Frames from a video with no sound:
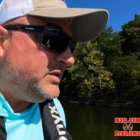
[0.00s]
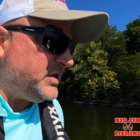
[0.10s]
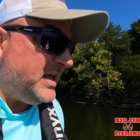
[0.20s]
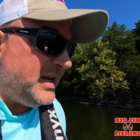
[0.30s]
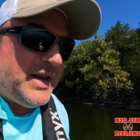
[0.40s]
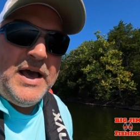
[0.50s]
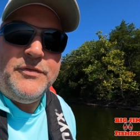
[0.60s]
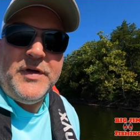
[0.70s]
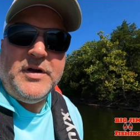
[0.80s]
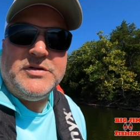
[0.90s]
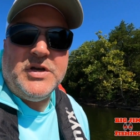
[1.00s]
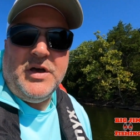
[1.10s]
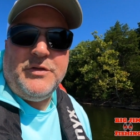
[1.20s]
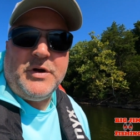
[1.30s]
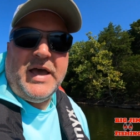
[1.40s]
to get it out there to
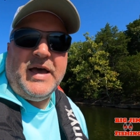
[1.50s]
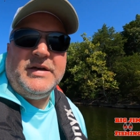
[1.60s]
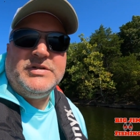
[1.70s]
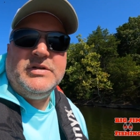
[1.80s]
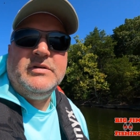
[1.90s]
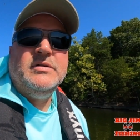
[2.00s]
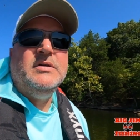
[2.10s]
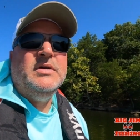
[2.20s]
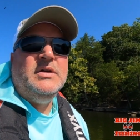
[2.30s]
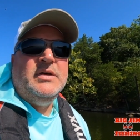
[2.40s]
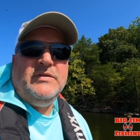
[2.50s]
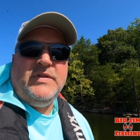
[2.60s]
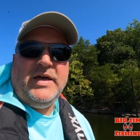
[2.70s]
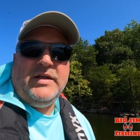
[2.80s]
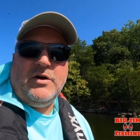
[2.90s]
other guys
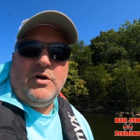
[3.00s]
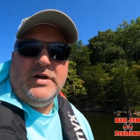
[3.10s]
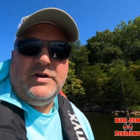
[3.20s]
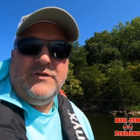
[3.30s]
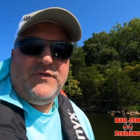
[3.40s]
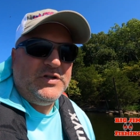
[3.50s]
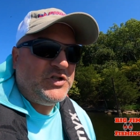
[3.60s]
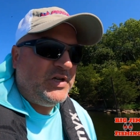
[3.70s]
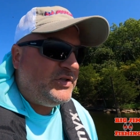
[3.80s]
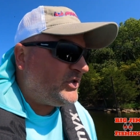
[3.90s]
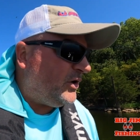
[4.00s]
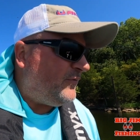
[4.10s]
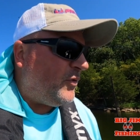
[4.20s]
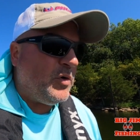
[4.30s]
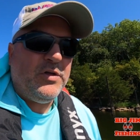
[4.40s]
that are into fishing and so
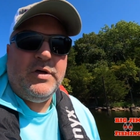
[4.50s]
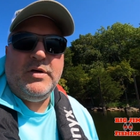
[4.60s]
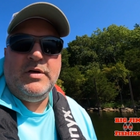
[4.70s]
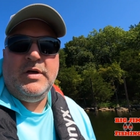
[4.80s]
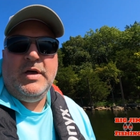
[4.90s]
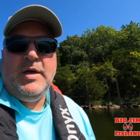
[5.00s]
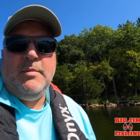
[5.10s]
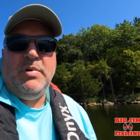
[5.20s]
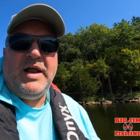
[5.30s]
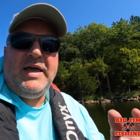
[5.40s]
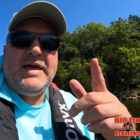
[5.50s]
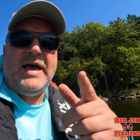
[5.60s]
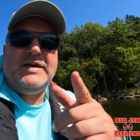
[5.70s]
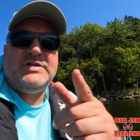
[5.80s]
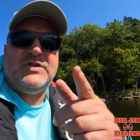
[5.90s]
forth. But hey
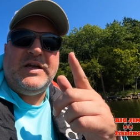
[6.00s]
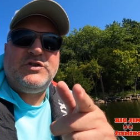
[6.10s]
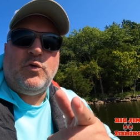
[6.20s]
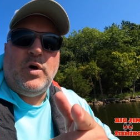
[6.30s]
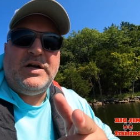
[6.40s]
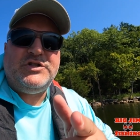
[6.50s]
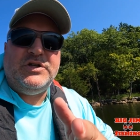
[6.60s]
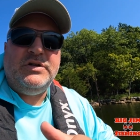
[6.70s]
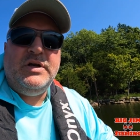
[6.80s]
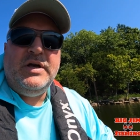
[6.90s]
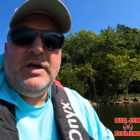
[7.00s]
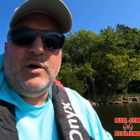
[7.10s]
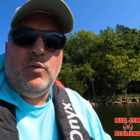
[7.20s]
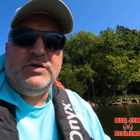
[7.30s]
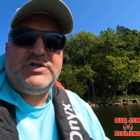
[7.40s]
guys, thanks for watching,
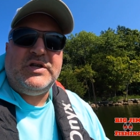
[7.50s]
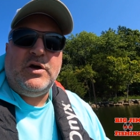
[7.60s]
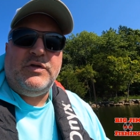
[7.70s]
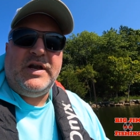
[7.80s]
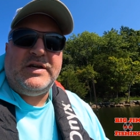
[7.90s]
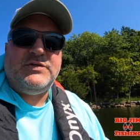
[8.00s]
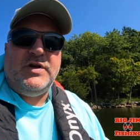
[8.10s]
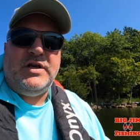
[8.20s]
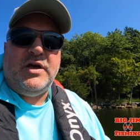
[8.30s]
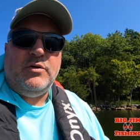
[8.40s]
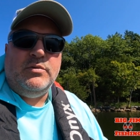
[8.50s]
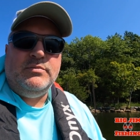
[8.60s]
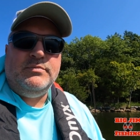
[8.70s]
and we'll see you on the next video.